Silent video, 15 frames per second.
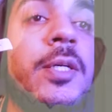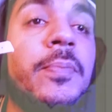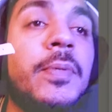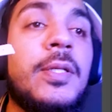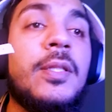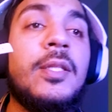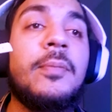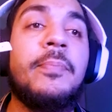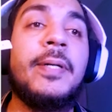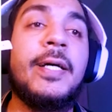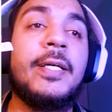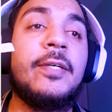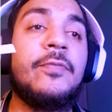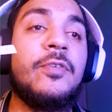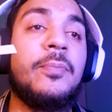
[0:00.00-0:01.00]
in the back
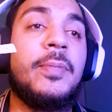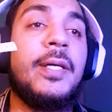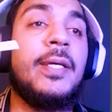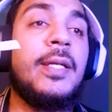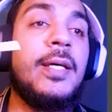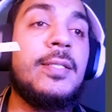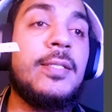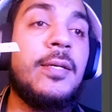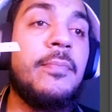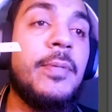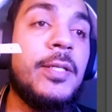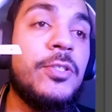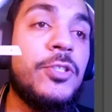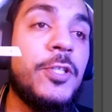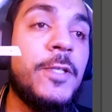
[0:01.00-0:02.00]
of your mind, as I
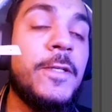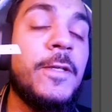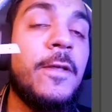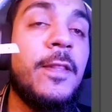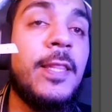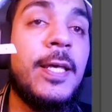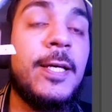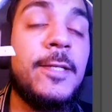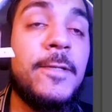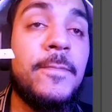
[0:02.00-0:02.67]
mentioned, that